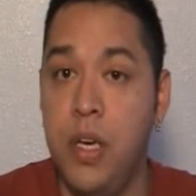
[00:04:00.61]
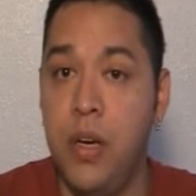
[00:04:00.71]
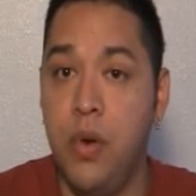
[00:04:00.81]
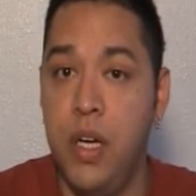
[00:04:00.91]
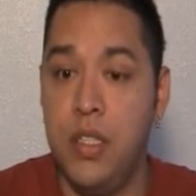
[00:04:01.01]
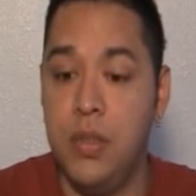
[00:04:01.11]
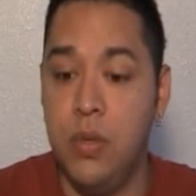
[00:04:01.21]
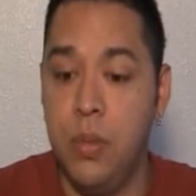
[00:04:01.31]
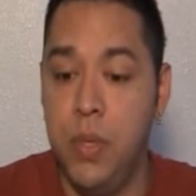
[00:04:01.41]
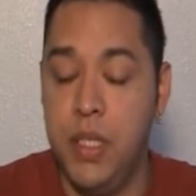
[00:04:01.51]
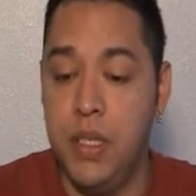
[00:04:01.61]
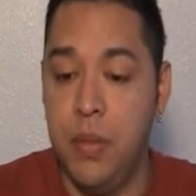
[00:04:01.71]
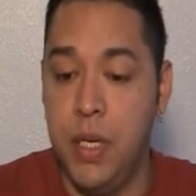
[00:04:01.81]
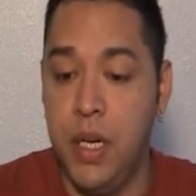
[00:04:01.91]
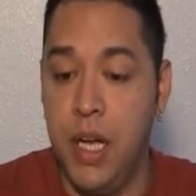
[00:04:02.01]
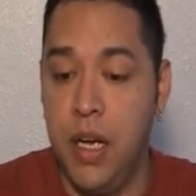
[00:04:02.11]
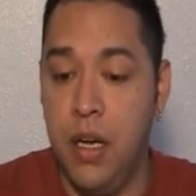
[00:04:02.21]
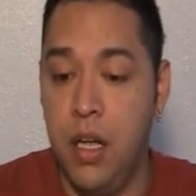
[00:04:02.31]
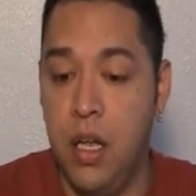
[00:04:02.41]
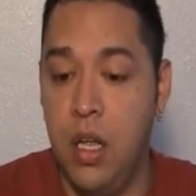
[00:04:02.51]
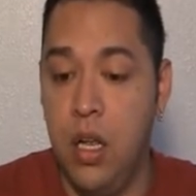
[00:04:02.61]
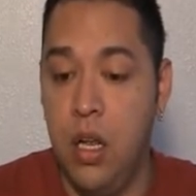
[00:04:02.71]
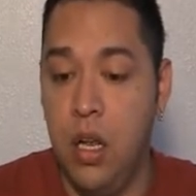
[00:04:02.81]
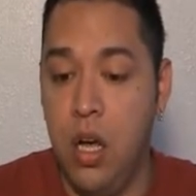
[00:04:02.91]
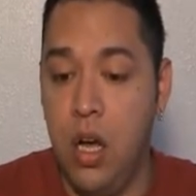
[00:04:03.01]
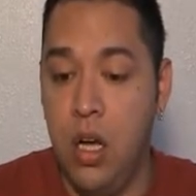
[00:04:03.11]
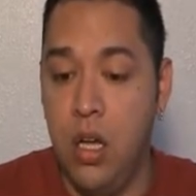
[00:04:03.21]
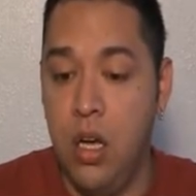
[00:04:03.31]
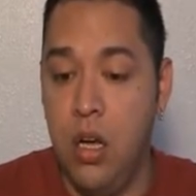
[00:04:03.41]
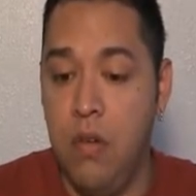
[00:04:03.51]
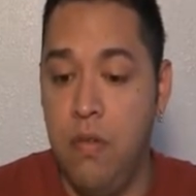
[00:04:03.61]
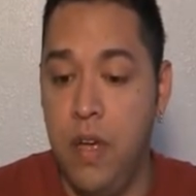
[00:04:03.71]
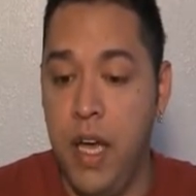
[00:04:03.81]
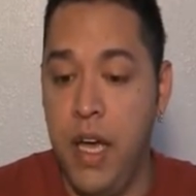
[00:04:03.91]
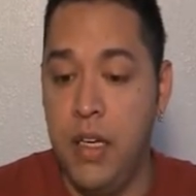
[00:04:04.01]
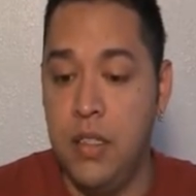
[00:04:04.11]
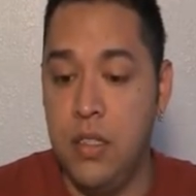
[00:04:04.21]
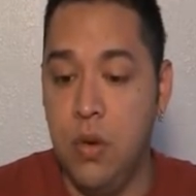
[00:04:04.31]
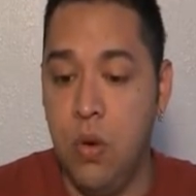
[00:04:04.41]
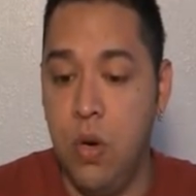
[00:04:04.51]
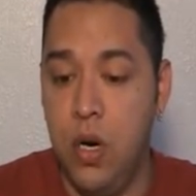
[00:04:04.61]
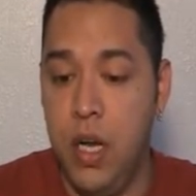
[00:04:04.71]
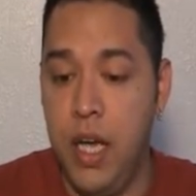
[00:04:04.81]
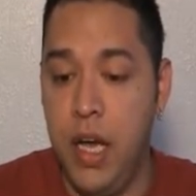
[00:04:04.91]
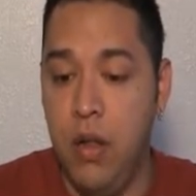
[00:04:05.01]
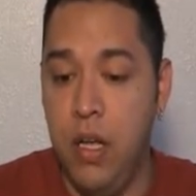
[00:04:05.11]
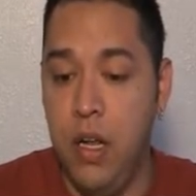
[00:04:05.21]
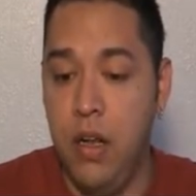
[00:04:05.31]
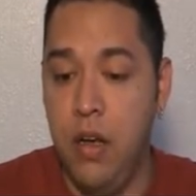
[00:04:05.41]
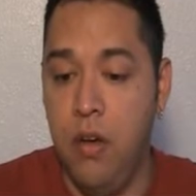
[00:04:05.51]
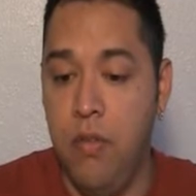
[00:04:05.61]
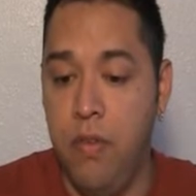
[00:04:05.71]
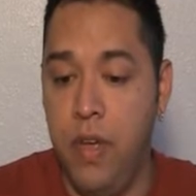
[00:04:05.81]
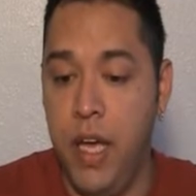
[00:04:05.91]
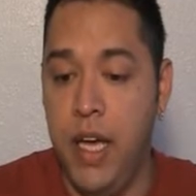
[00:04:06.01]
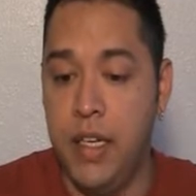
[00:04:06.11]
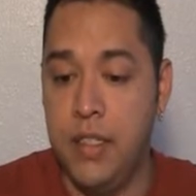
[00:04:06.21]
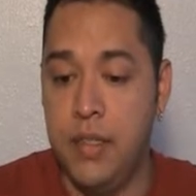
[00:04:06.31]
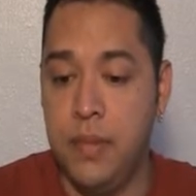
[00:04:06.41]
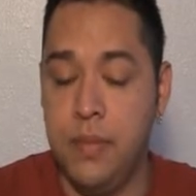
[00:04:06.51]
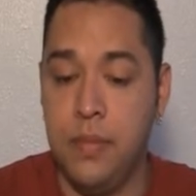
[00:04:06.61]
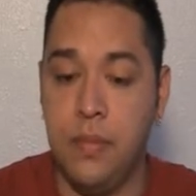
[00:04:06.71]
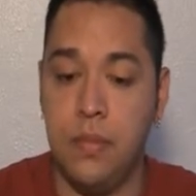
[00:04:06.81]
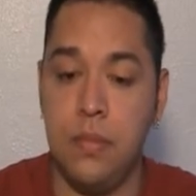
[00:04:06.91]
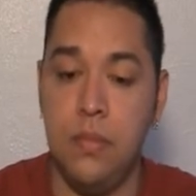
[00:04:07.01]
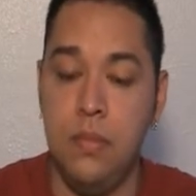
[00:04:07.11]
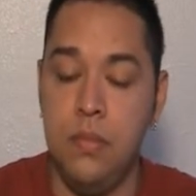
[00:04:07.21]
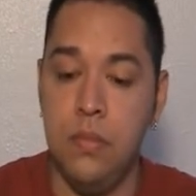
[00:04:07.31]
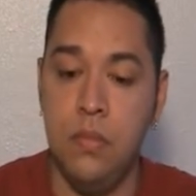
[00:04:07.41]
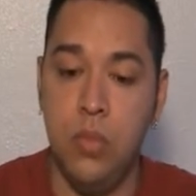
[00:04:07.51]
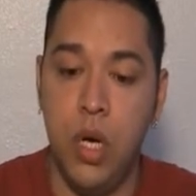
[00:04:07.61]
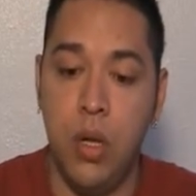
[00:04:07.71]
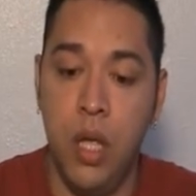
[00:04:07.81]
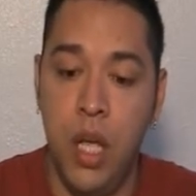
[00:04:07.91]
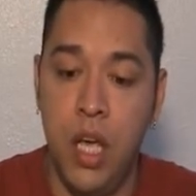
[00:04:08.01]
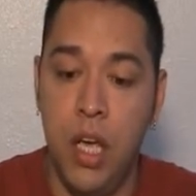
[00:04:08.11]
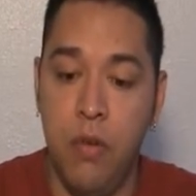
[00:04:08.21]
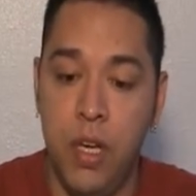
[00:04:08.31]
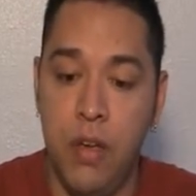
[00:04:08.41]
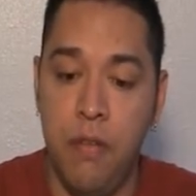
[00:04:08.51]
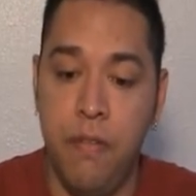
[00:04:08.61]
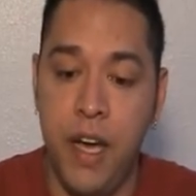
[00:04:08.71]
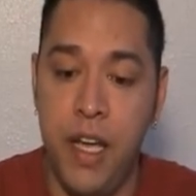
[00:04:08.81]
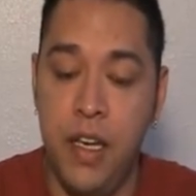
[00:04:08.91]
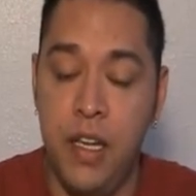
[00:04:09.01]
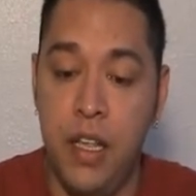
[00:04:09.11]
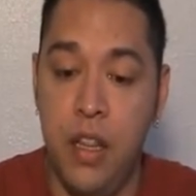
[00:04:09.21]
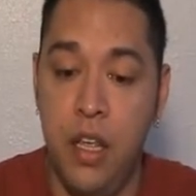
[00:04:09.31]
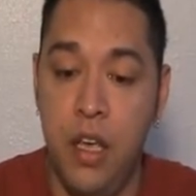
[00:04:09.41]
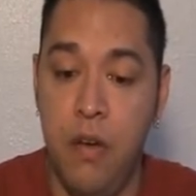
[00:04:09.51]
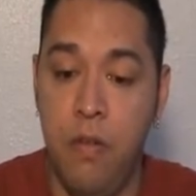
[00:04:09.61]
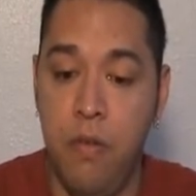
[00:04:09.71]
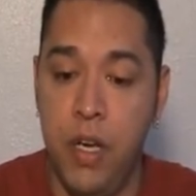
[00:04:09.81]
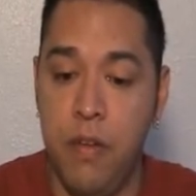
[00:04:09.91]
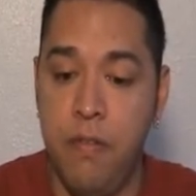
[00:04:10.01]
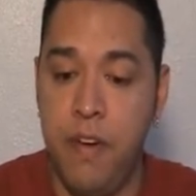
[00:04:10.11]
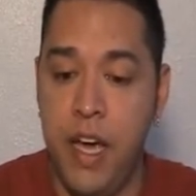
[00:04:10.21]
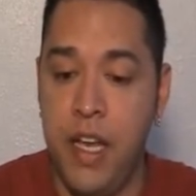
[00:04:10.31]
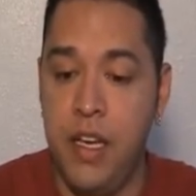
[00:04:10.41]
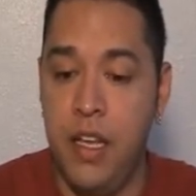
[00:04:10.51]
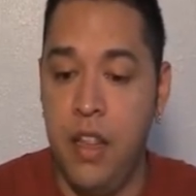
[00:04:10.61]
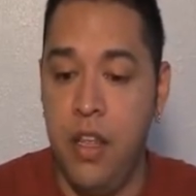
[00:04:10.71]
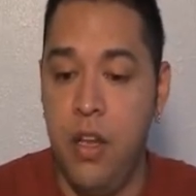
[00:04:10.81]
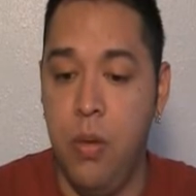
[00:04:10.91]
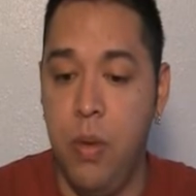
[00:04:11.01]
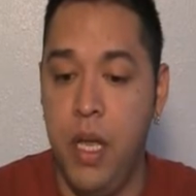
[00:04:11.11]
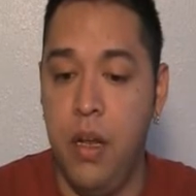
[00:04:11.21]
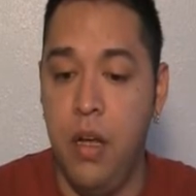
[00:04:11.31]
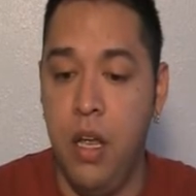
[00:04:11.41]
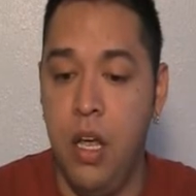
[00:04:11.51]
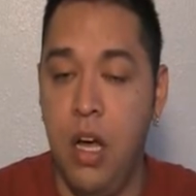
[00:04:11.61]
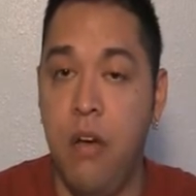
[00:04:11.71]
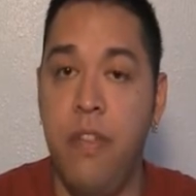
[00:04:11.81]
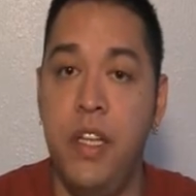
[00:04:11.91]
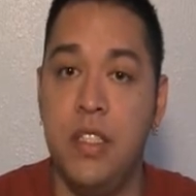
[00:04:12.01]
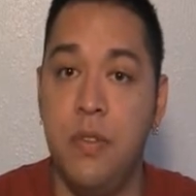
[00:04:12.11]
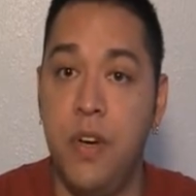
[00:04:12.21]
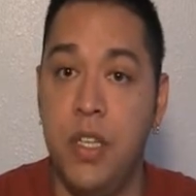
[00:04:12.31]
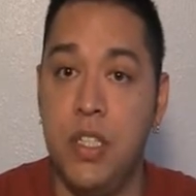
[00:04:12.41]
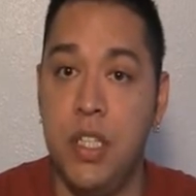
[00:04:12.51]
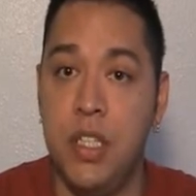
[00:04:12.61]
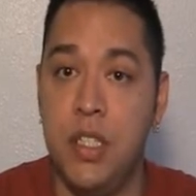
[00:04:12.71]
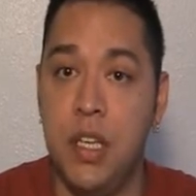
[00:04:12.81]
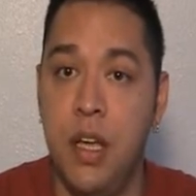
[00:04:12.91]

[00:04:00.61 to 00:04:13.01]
equation would be something like log of x or ln of x. Well, if we could find the domain of these functions,